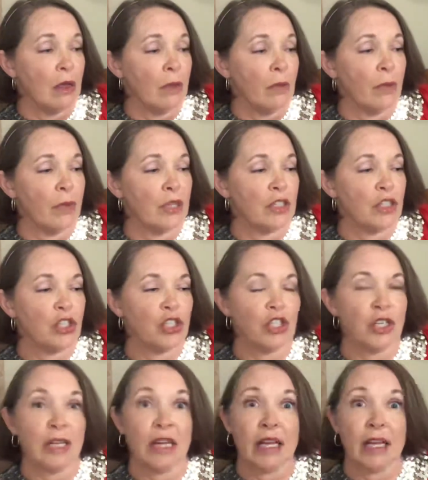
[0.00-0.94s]
but
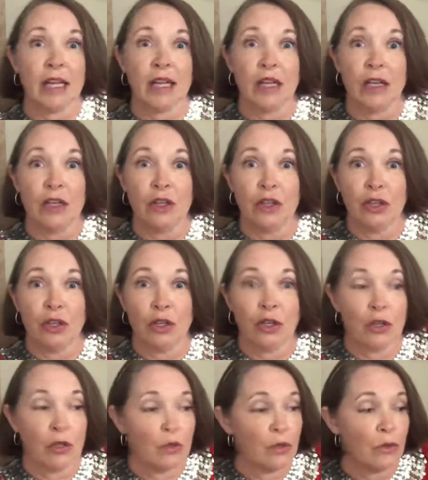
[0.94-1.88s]
she
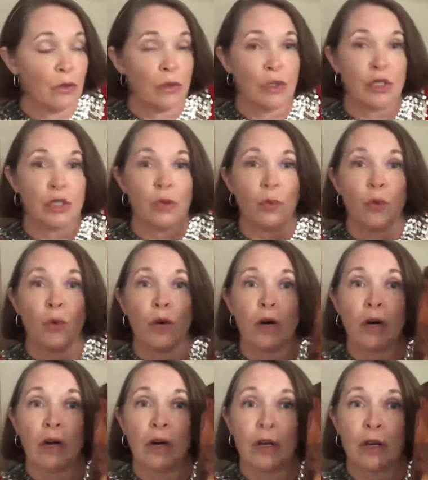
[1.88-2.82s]
used
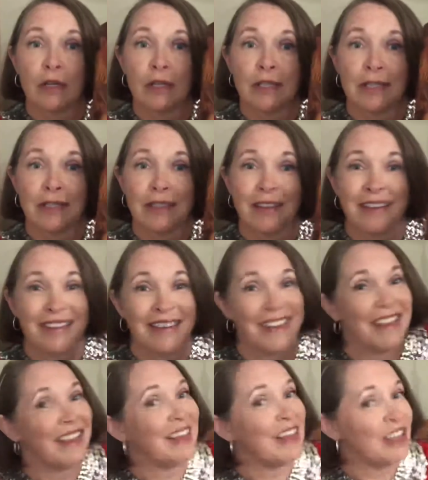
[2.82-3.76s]
words
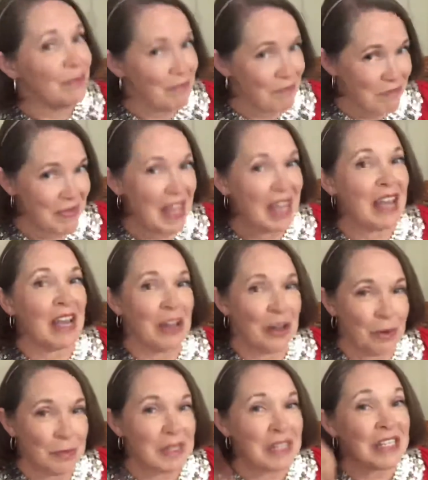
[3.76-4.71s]
that
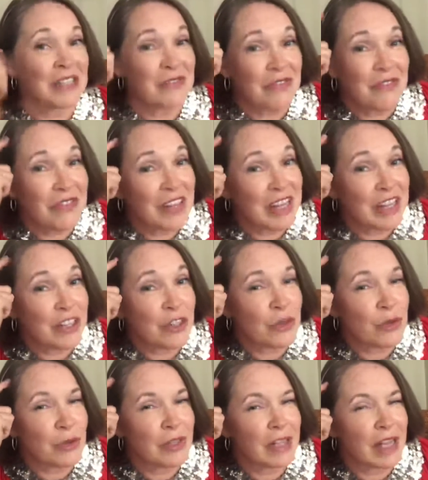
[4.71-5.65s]
helped us
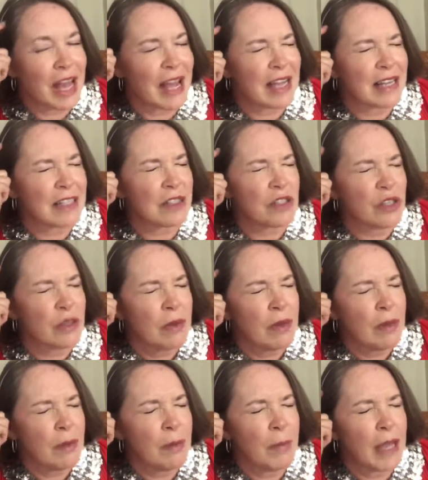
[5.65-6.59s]
visualize,
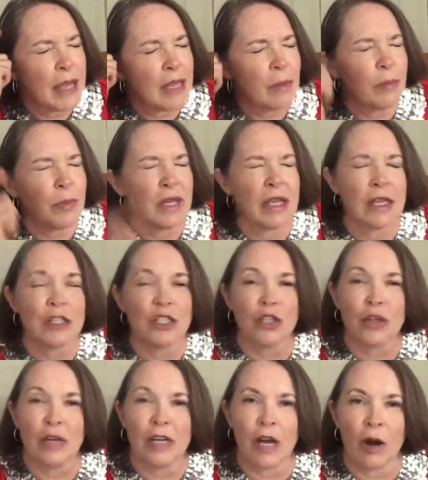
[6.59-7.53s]
make a
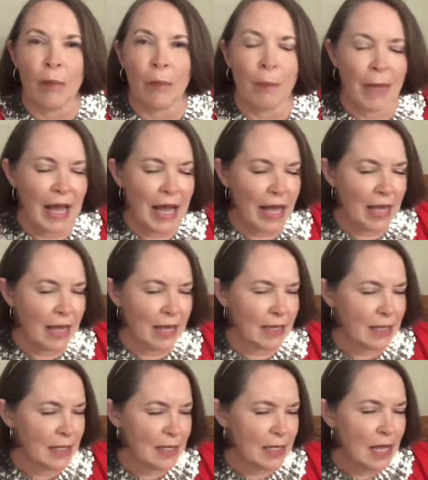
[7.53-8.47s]
picture in our
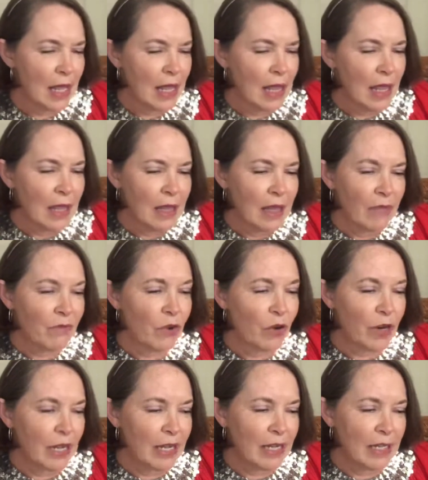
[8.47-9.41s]
minds.
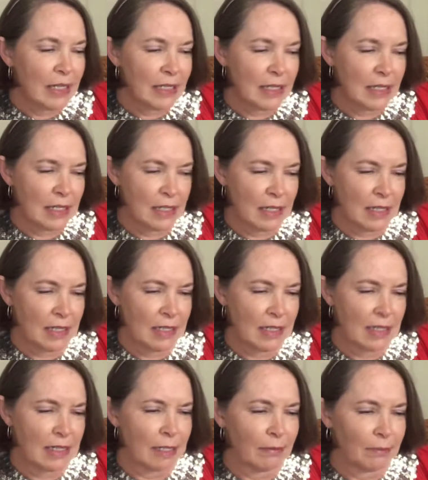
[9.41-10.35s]
For
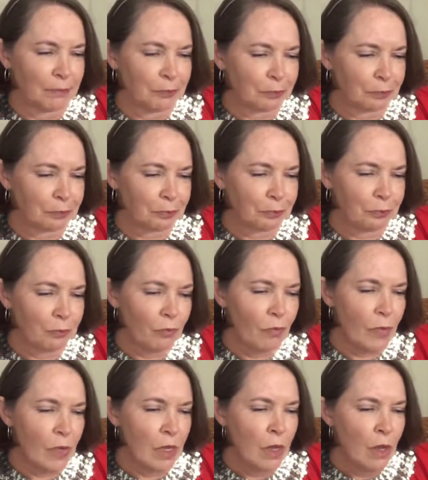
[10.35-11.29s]
instance,
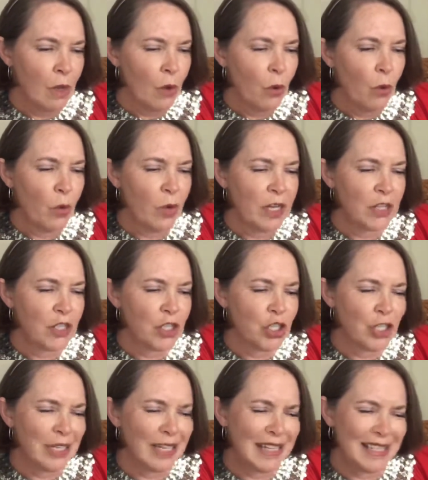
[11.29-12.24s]
when
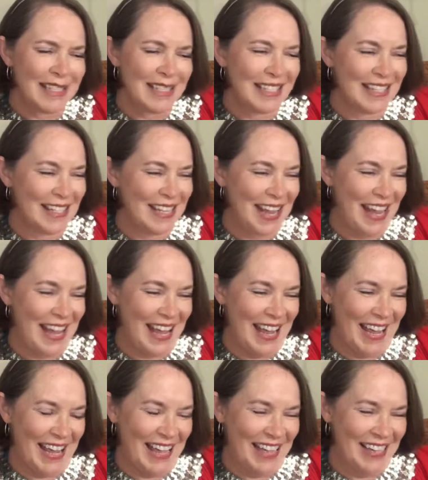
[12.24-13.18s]
she
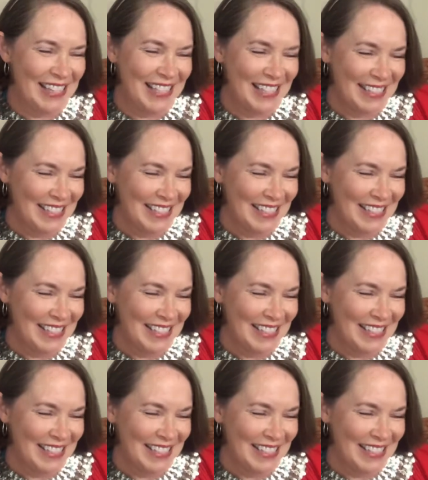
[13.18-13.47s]
said,